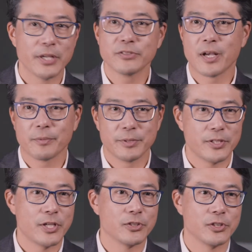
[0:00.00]
Breast
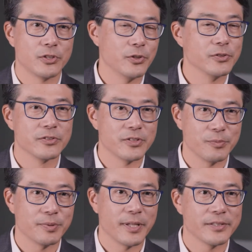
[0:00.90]
augmentation uses an
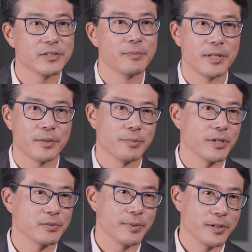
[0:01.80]
implant to make the
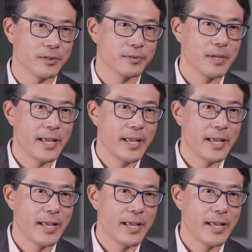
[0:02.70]
breast bigger,